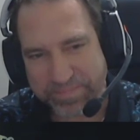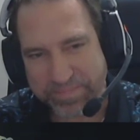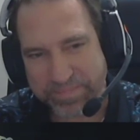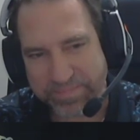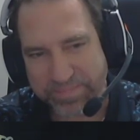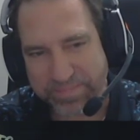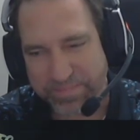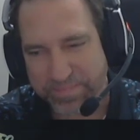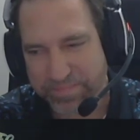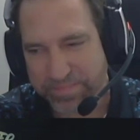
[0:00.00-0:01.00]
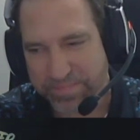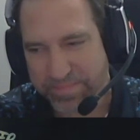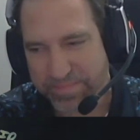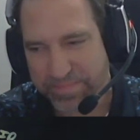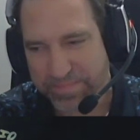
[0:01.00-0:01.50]

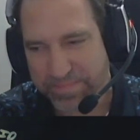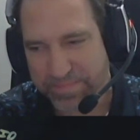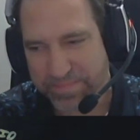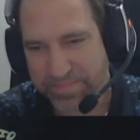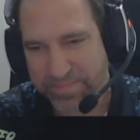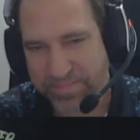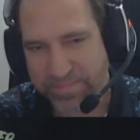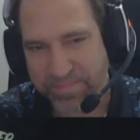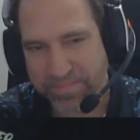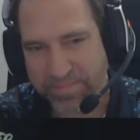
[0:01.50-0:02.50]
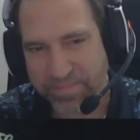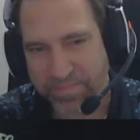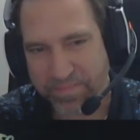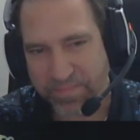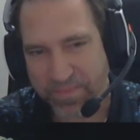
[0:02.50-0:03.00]

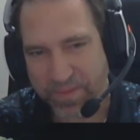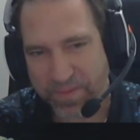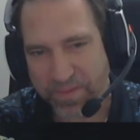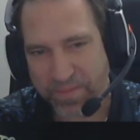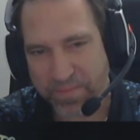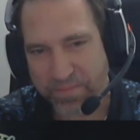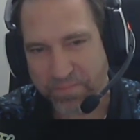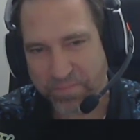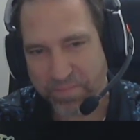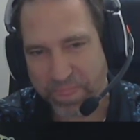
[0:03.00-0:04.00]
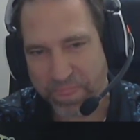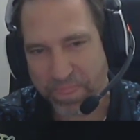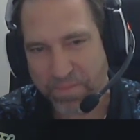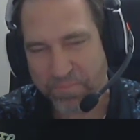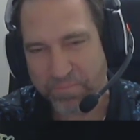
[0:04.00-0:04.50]

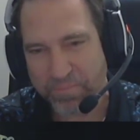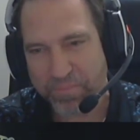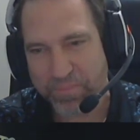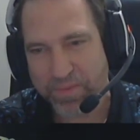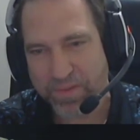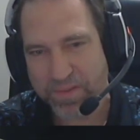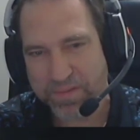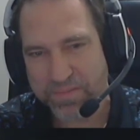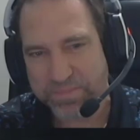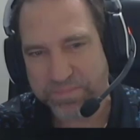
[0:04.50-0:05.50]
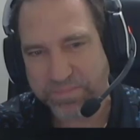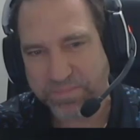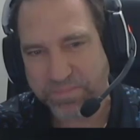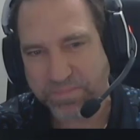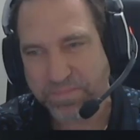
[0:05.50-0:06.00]

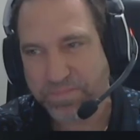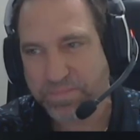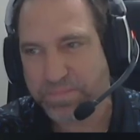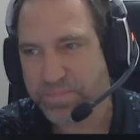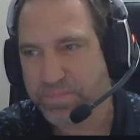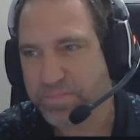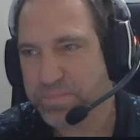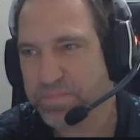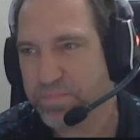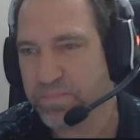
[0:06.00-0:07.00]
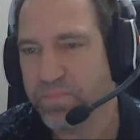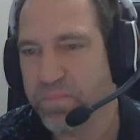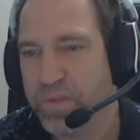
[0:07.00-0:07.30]
(silent)